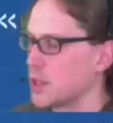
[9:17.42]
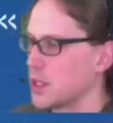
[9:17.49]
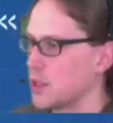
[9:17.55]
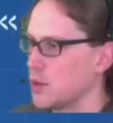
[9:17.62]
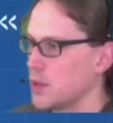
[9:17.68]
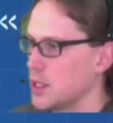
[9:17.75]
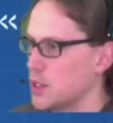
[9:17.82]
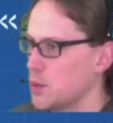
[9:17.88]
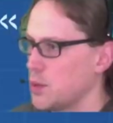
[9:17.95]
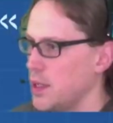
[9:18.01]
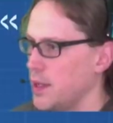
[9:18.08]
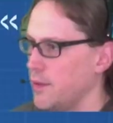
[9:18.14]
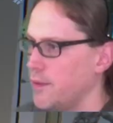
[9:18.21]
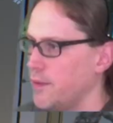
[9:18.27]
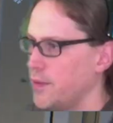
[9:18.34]
We're going to go this
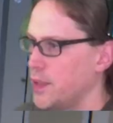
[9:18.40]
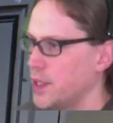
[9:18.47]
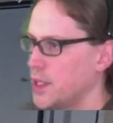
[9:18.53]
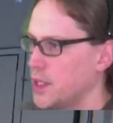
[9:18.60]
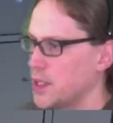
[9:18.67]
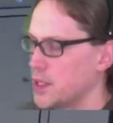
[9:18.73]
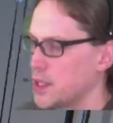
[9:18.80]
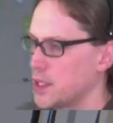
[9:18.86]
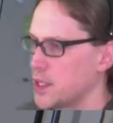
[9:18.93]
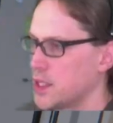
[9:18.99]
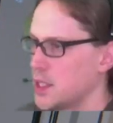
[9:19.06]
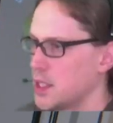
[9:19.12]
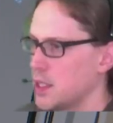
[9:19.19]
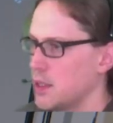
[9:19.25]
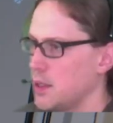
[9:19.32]
way
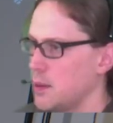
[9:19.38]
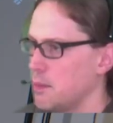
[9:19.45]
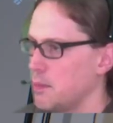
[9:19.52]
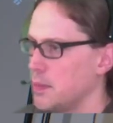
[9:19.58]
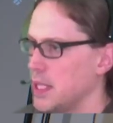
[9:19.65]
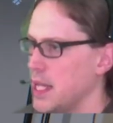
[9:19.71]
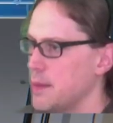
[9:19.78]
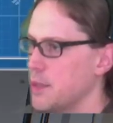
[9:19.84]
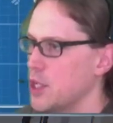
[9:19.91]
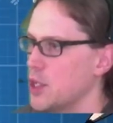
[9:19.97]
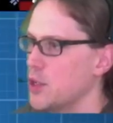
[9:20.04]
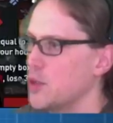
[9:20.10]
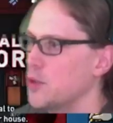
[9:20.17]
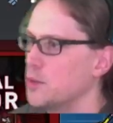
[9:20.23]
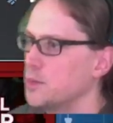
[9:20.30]
first.
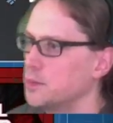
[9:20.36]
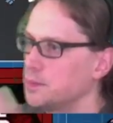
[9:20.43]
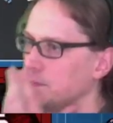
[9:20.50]
Lamo.